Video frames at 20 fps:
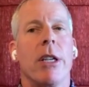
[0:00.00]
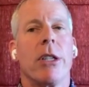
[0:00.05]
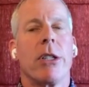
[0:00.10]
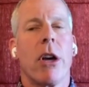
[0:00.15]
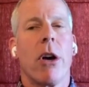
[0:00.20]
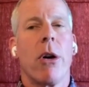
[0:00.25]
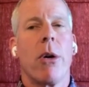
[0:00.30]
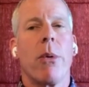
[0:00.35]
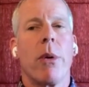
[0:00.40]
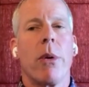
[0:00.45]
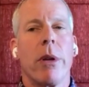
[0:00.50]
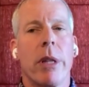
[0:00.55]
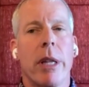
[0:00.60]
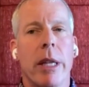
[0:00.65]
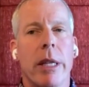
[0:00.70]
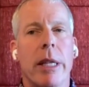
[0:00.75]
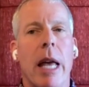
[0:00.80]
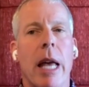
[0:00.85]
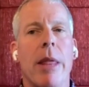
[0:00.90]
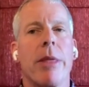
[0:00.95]
So
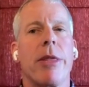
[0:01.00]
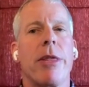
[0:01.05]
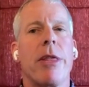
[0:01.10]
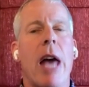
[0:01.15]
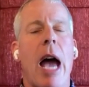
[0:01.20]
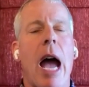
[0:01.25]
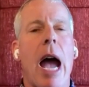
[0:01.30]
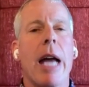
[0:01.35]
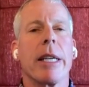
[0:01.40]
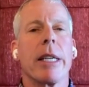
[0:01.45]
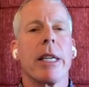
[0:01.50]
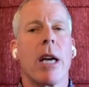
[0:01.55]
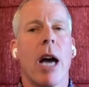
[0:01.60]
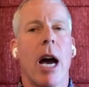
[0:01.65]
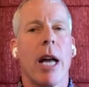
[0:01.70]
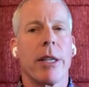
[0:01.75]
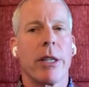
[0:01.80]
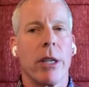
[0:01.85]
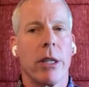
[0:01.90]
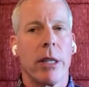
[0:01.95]
that
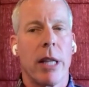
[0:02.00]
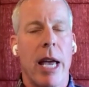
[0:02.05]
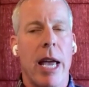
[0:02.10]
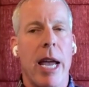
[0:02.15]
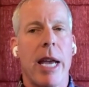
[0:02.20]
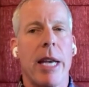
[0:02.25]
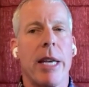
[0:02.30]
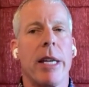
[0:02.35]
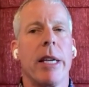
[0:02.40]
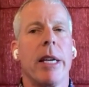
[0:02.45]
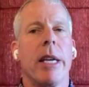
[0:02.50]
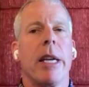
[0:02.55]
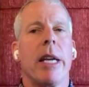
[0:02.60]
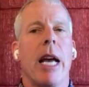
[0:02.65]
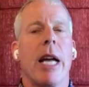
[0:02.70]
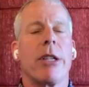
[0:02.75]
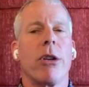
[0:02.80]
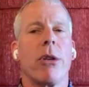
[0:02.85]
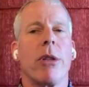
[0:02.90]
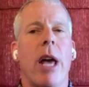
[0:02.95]
got delayed.
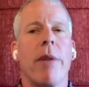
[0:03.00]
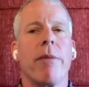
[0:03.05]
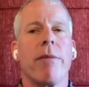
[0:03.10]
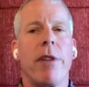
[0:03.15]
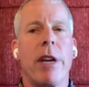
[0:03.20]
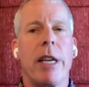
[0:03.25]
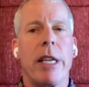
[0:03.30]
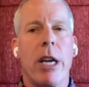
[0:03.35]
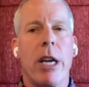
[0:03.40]
And so that